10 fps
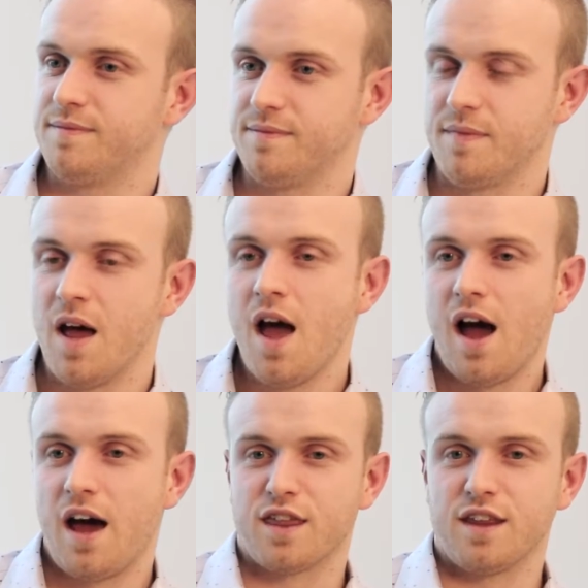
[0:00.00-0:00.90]
And
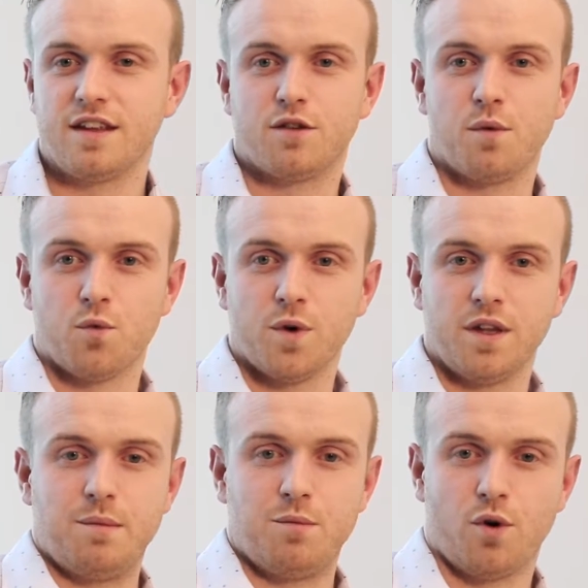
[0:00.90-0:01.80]
I think that's a
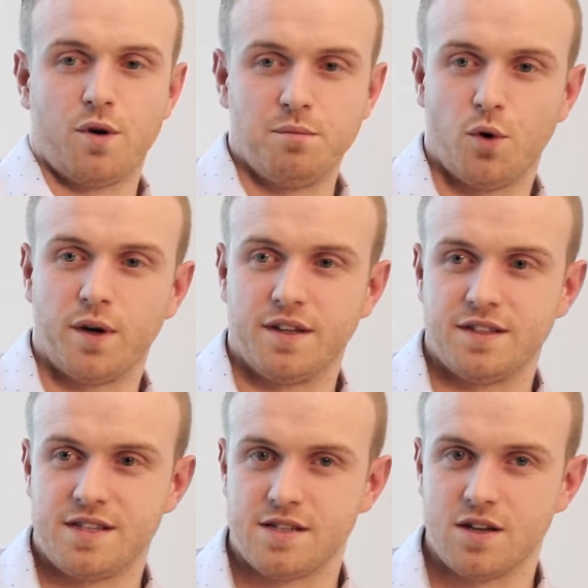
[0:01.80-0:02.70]
really important point.
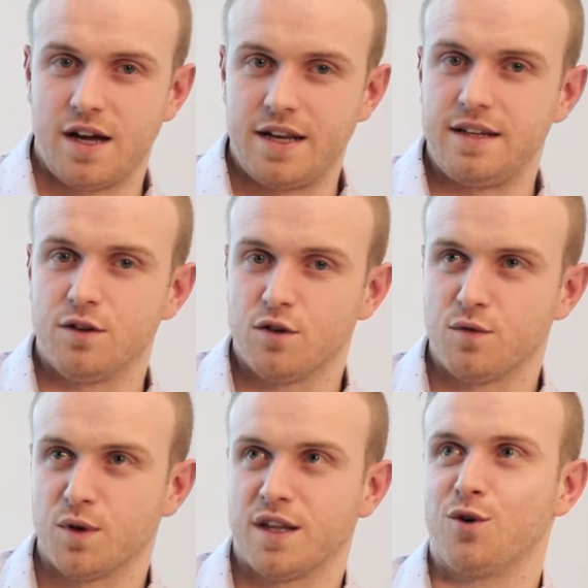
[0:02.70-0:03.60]
There's this idea
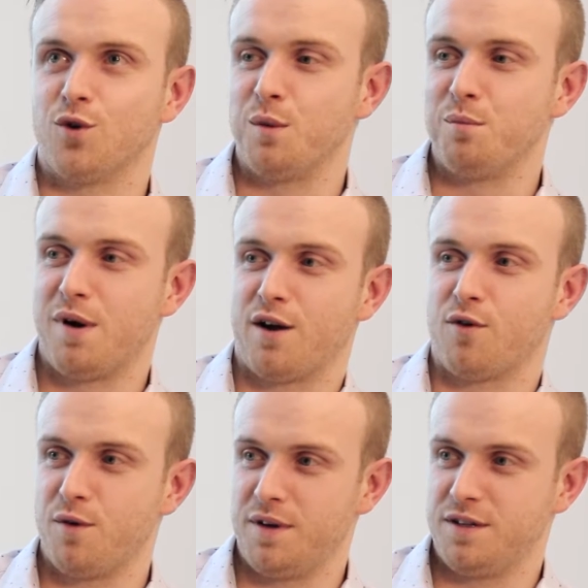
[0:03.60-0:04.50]
of what they call
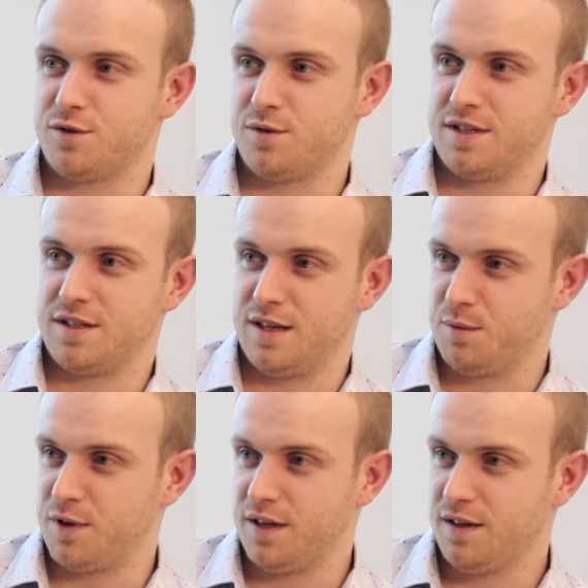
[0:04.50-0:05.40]
micro-industry
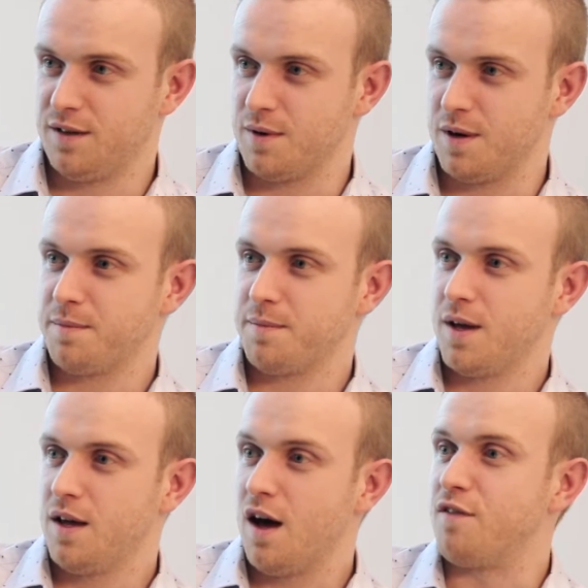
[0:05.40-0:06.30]
celebrity, right?
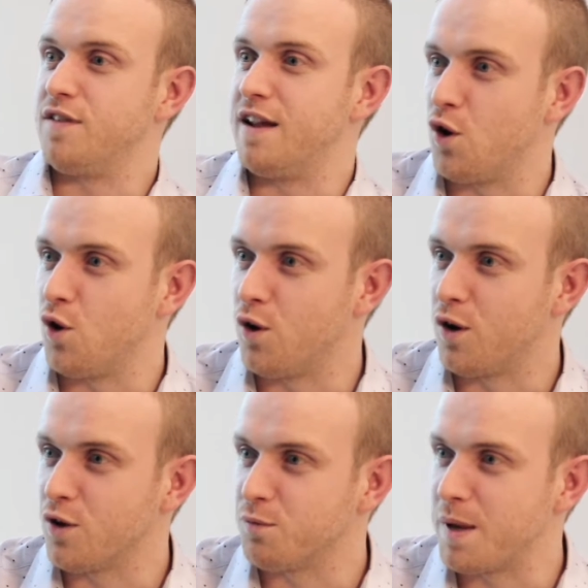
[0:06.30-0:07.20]
I've never heard
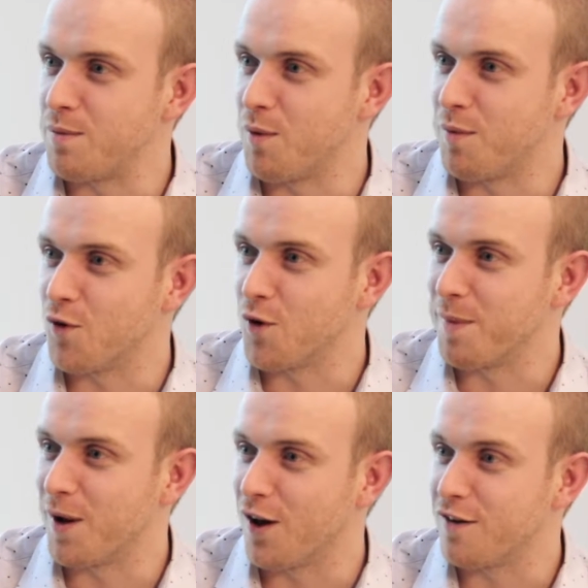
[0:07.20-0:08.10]
of those people before in
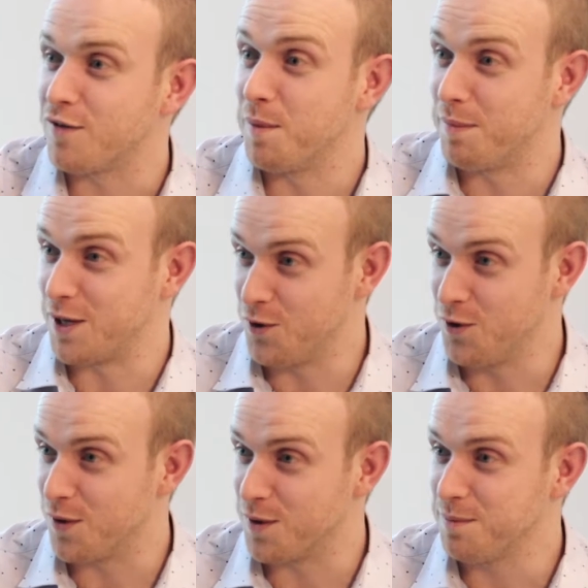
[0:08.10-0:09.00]
my life, but you
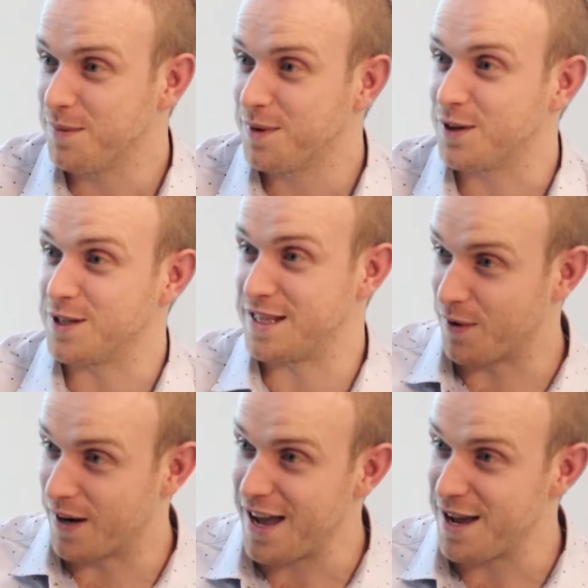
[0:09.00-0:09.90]
know them because
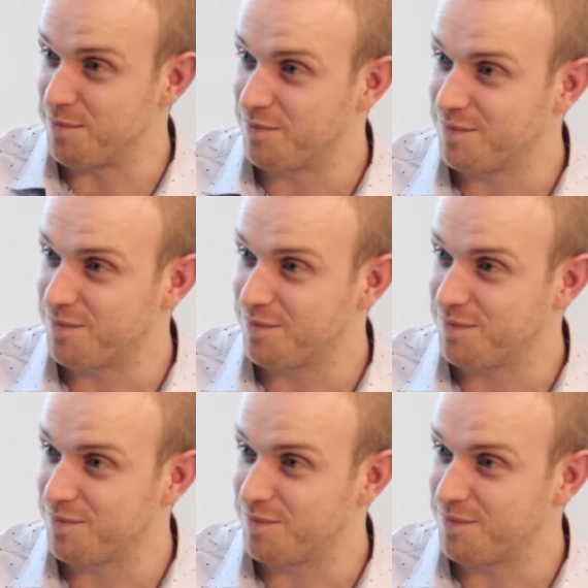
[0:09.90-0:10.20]
they're a name.